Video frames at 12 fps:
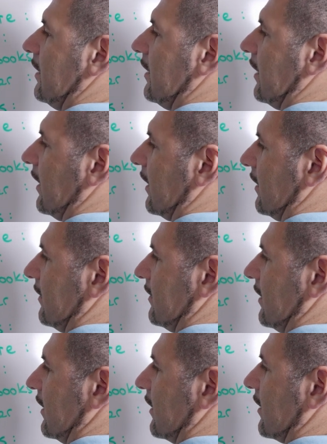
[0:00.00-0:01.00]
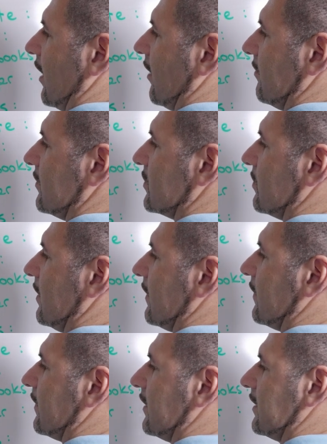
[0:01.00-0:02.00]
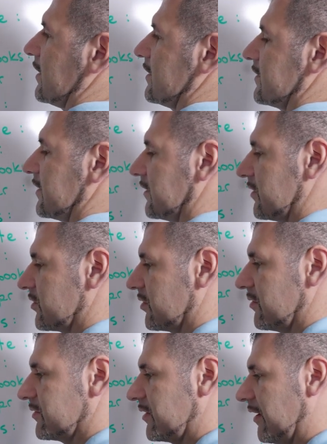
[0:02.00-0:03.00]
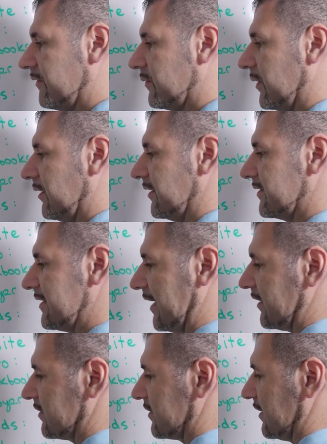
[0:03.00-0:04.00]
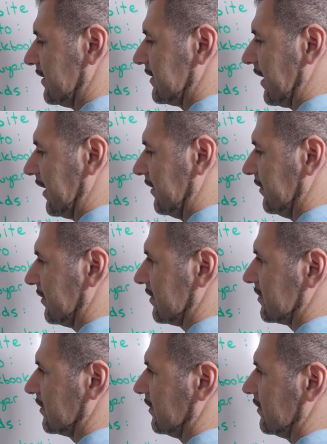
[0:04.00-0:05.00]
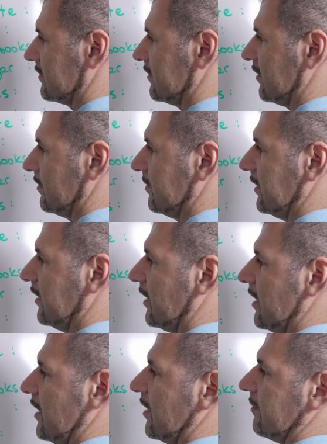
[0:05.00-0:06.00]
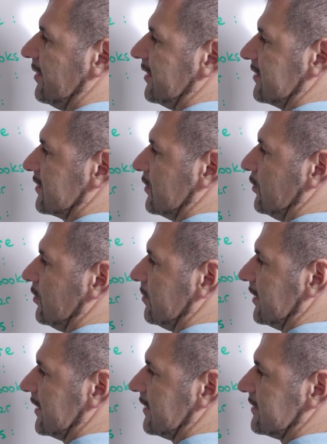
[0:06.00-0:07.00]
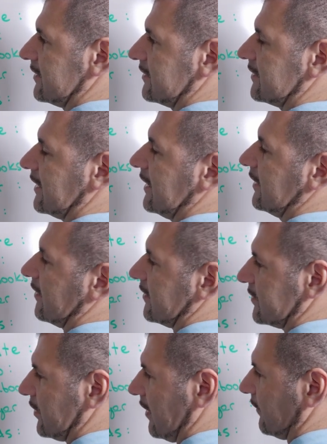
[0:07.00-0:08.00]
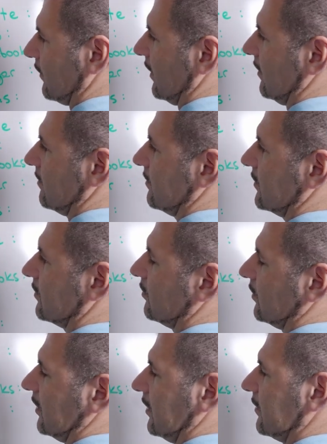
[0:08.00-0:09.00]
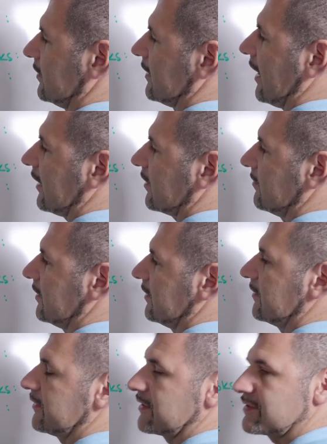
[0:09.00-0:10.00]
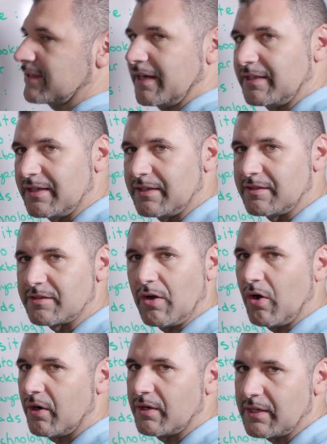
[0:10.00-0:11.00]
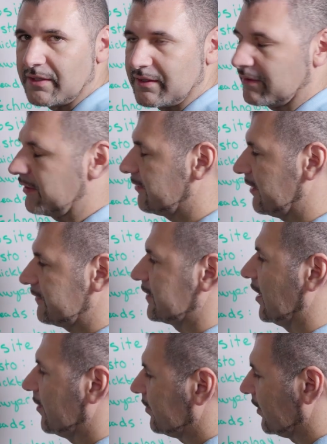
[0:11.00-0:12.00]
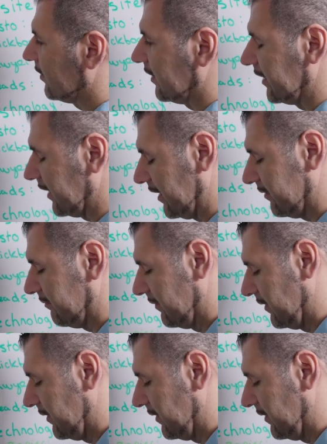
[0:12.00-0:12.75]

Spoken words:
And it comes with an e-signature software. It's not as entailed or as good as Adobe, but it's cool because it's in our software. So when we load a document in there, they sign it, it's already in there. I don't have to upload it again.